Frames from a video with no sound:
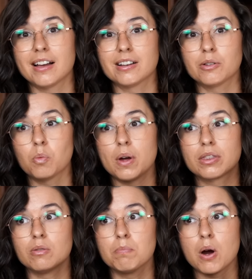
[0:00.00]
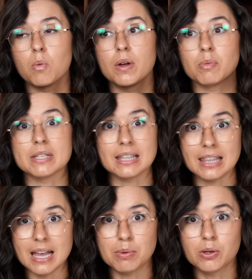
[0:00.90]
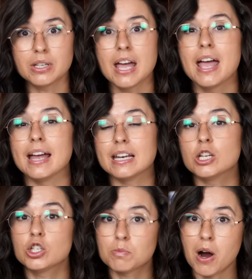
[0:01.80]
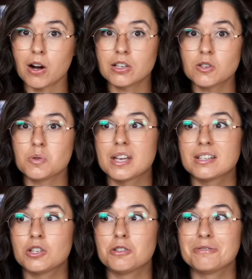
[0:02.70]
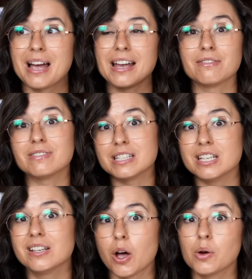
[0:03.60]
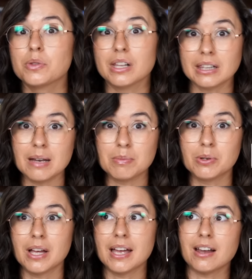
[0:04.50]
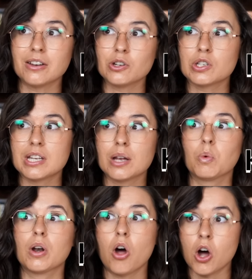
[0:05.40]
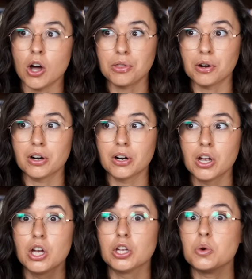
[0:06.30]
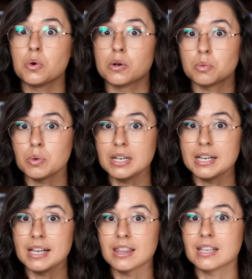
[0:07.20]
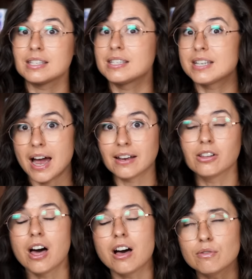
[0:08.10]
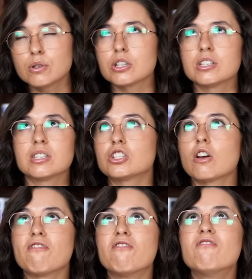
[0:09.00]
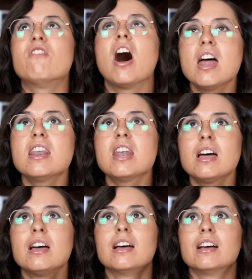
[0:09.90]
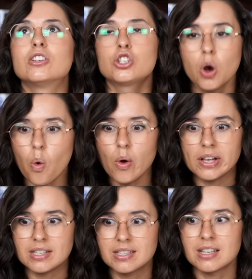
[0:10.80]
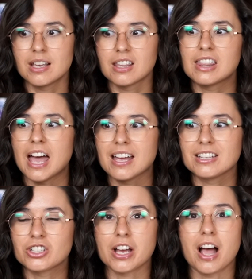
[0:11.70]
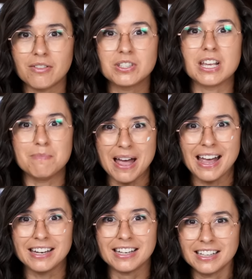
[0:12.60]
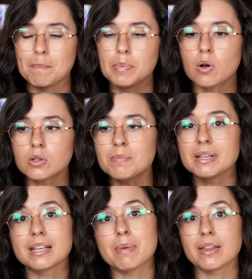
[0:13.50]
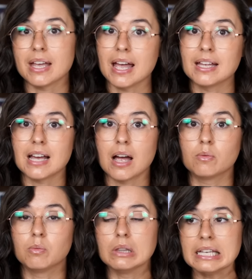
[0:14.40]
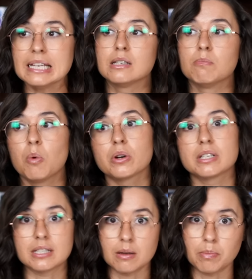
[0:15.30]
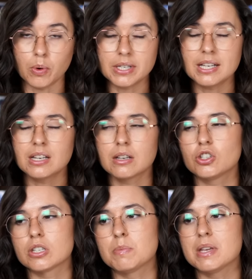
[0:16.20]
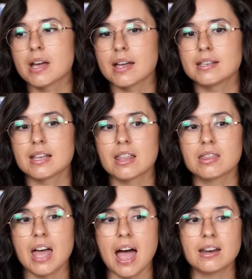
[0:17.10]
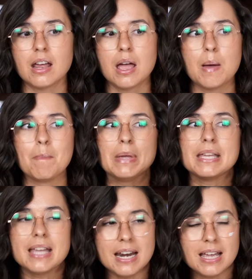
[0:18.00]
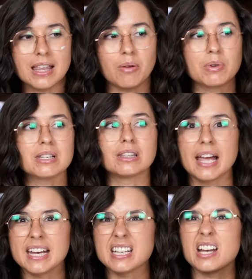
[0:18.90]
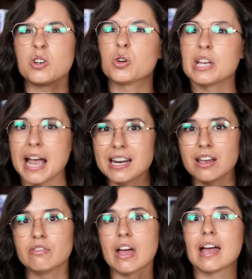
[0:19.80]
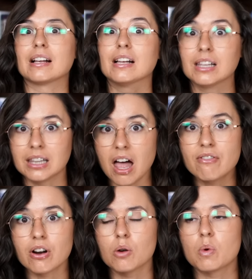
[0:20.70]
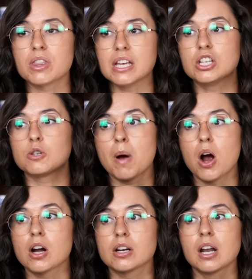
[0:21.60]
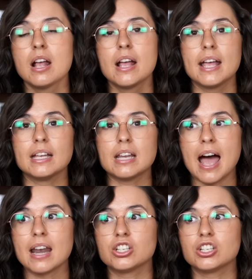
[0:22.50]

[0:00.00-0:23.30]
was labeled. And each part you get to kind of decode the label and understand what author you're reading the style of, which is such a fun choice that Tchaikovsky made. But ultimately, by the end, I leaned more disappointed just because that beginning that was light and creative and clever with each part, it had a